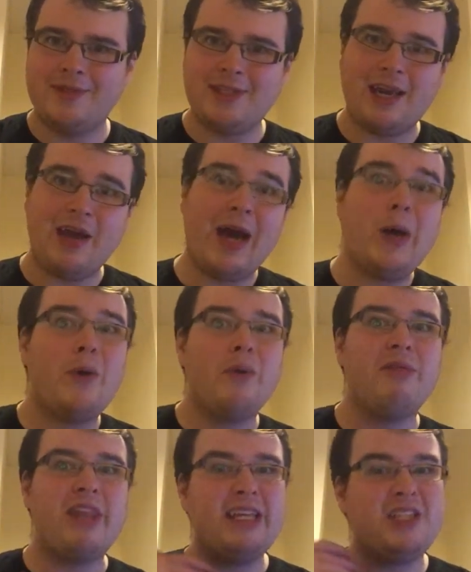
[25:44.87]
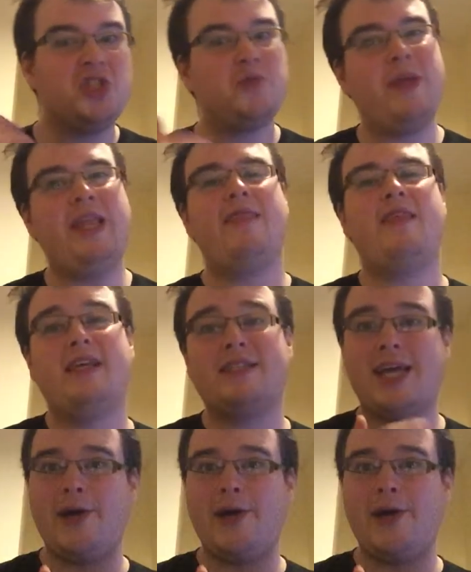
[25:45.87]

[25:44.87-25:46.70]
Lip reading: It's like, how can they spin this?